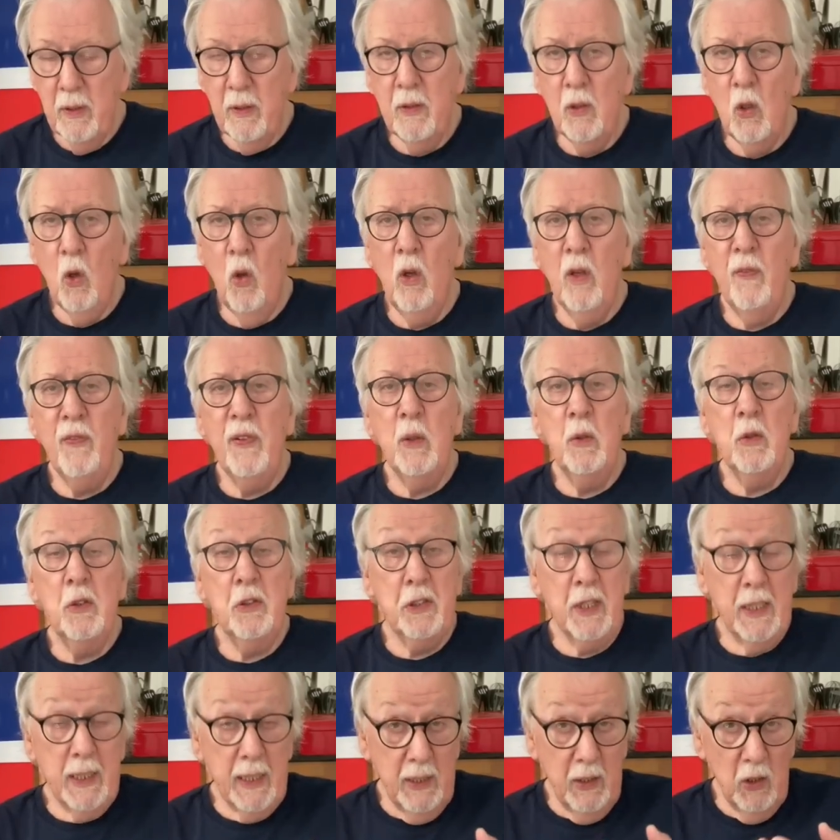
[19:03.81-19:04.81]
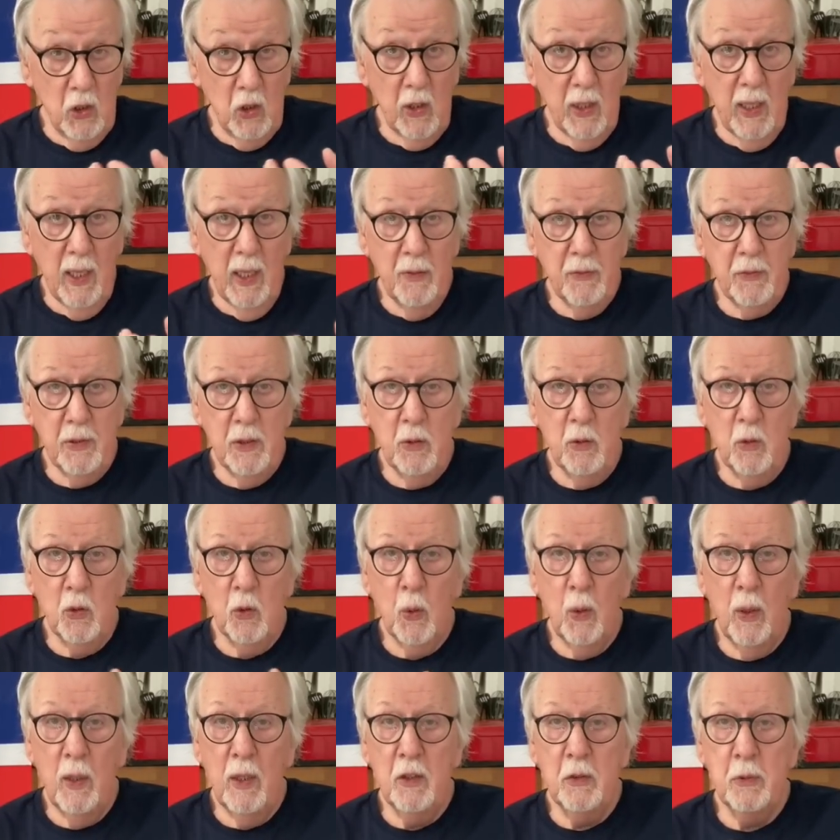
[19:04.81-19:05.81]
All of you singing the Good Afternoon
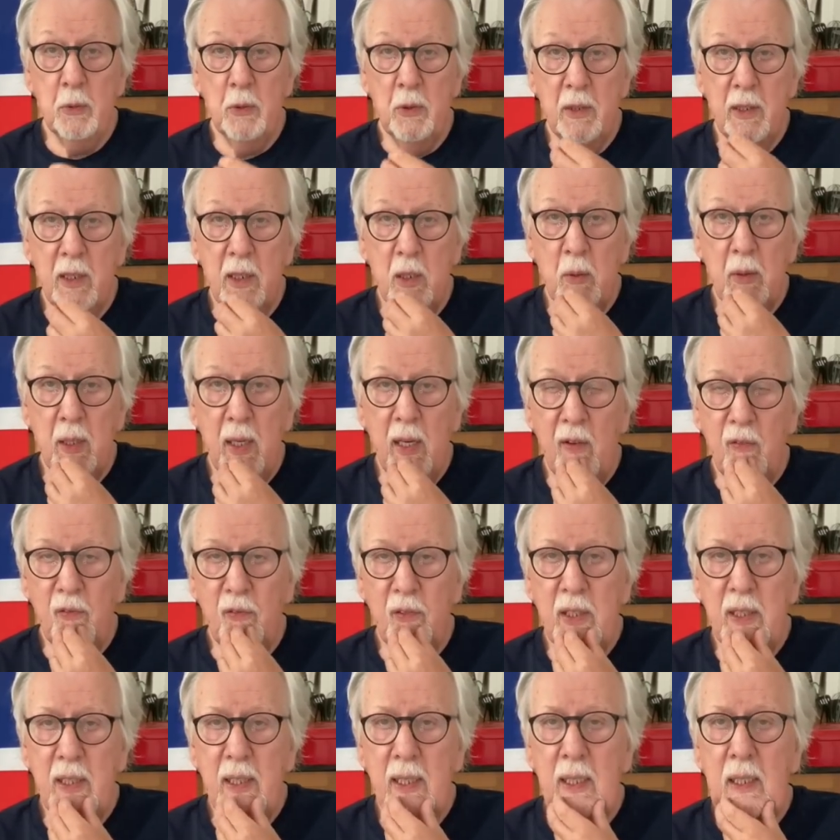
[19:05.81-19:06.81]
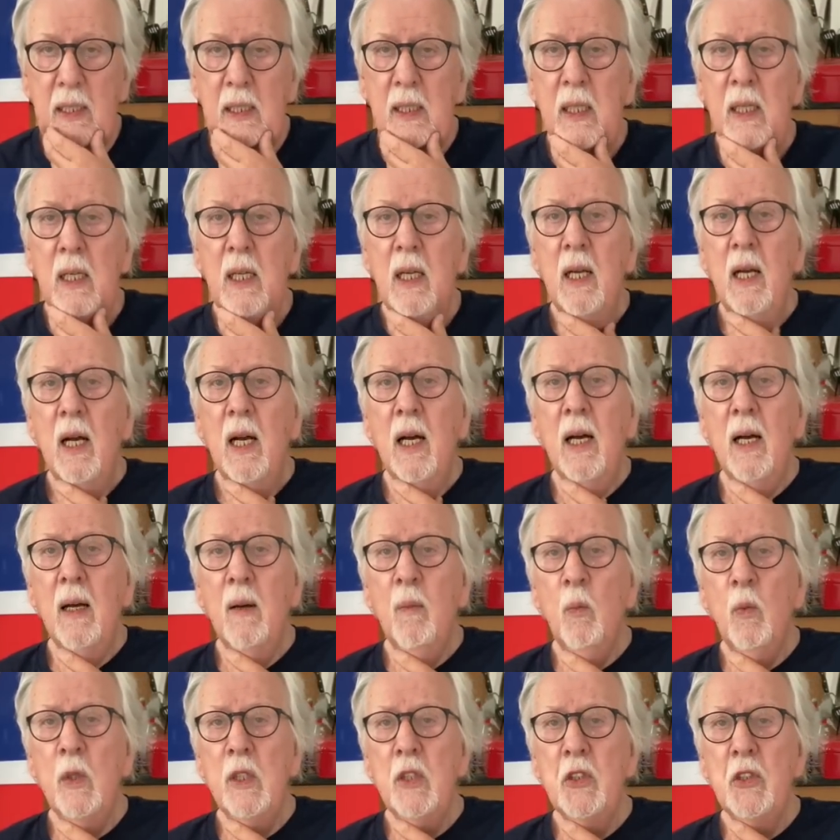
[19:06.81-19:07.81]
Choirs will know that every year
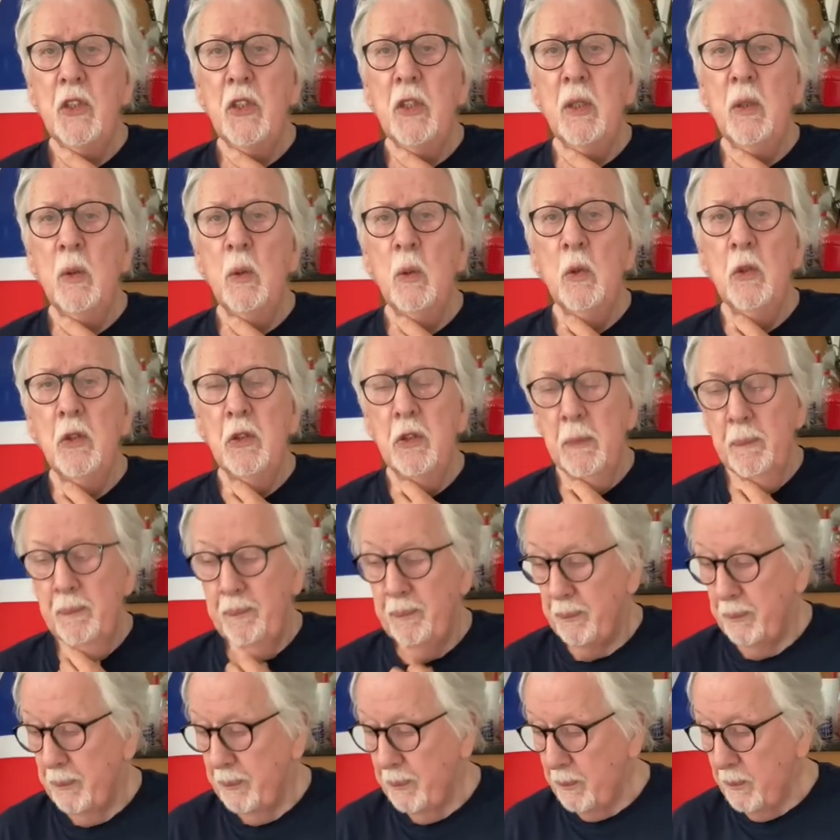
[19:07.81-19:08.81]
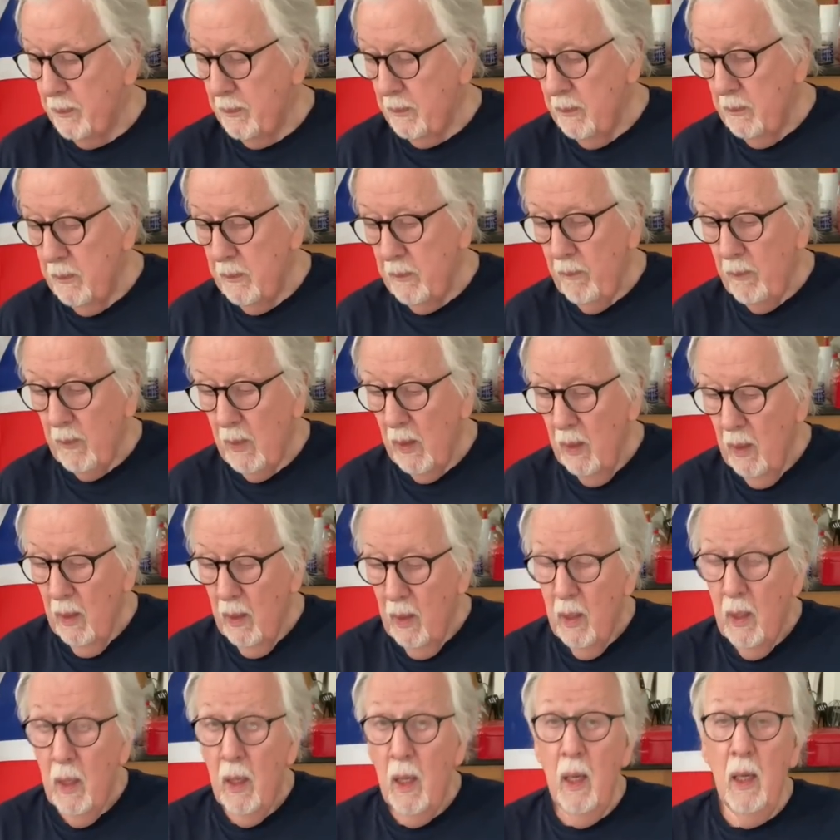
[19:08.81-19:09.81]
we choose
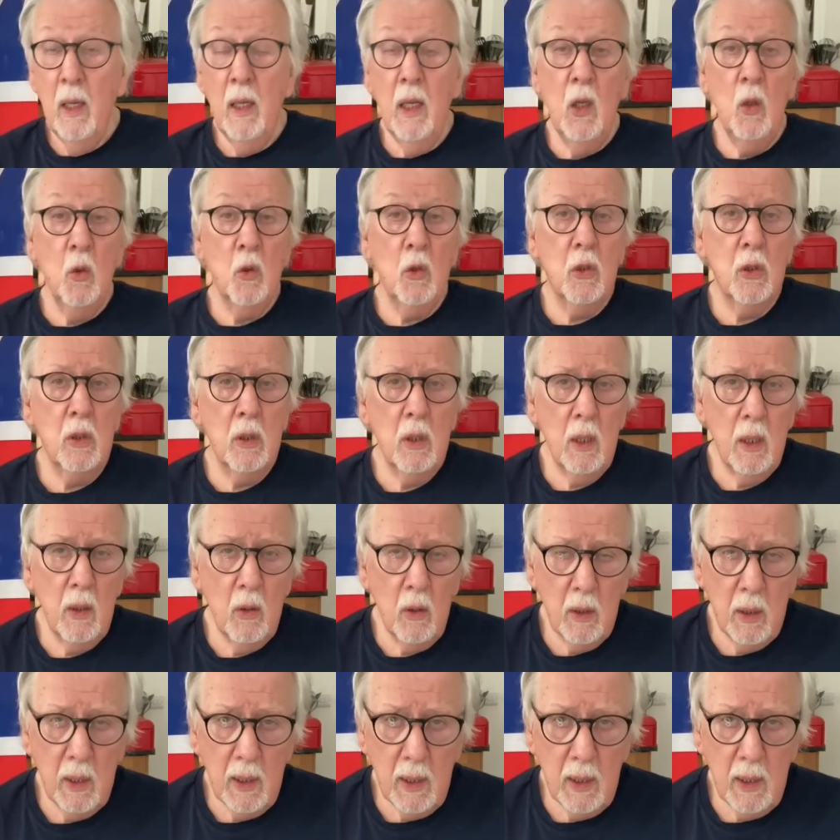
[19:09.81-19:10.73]
a local